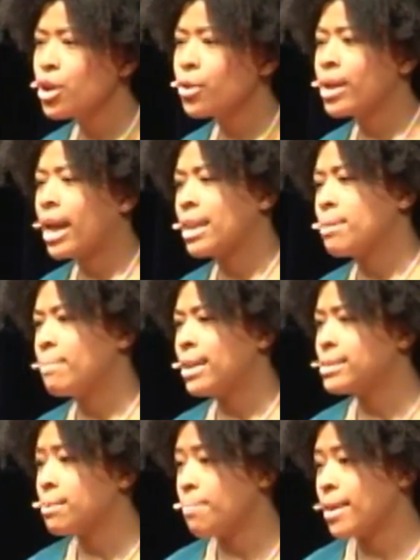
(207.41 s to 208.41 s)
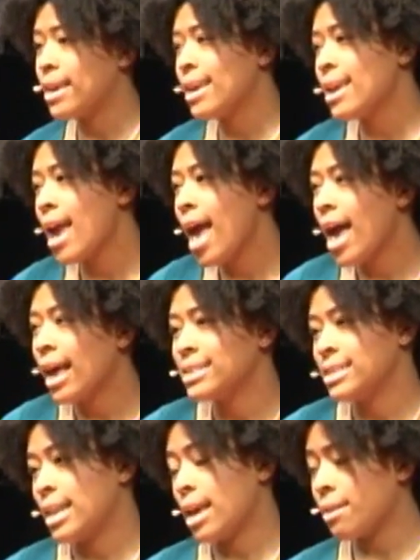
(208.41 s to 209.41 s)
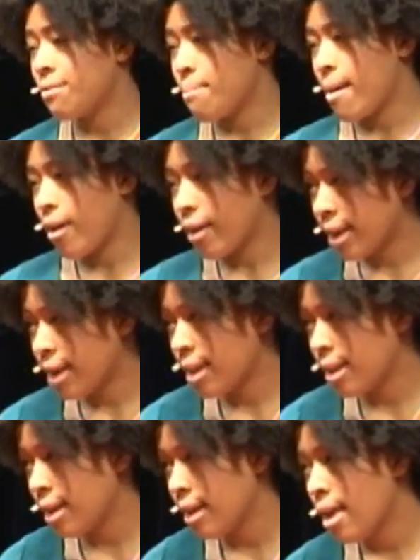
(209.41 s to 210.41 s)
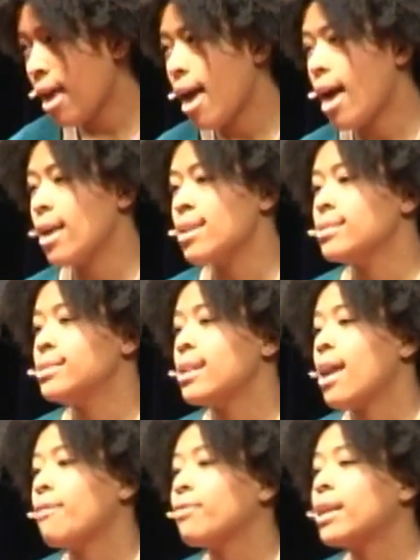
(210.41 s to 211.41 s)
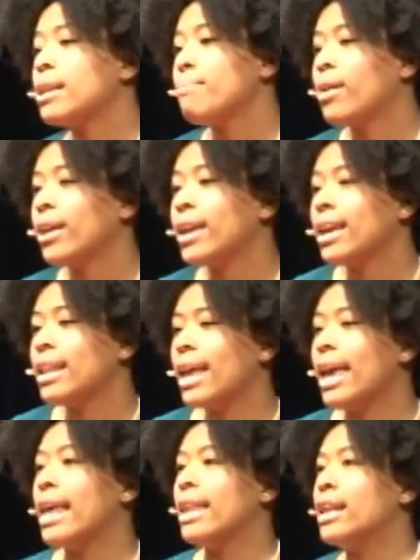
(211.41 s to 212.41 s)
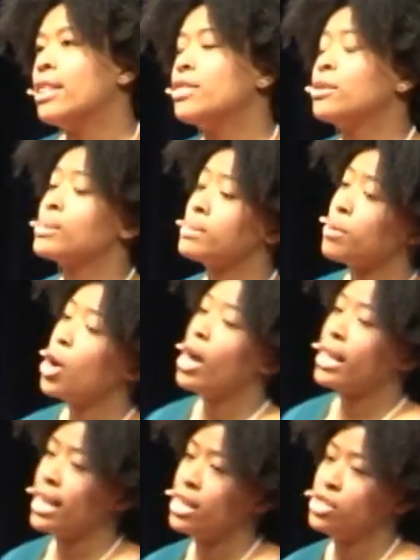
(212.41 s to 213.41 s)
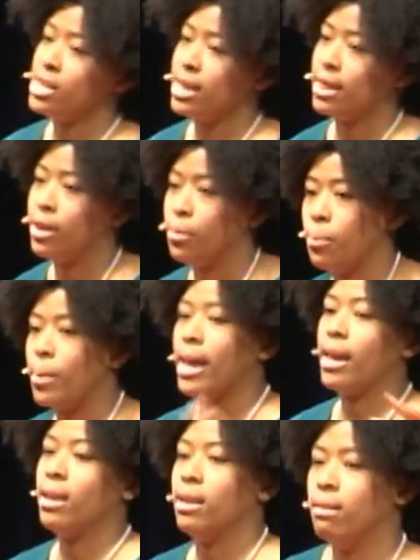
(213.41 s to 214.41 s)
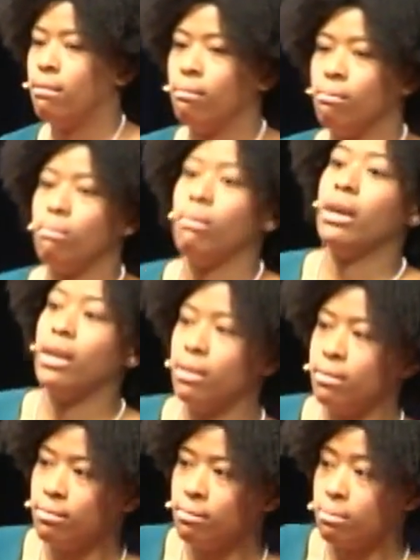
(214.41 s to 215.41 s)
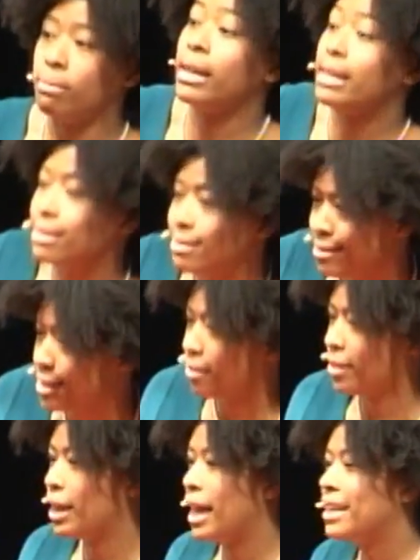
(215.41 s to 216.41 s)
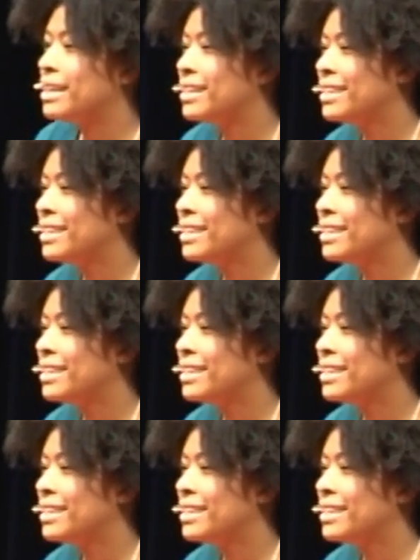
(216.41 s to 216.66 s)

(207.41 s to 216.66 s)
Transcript: created me to be as a Native American, as an African American, and there's some Caucasian in there way, way, way down the line.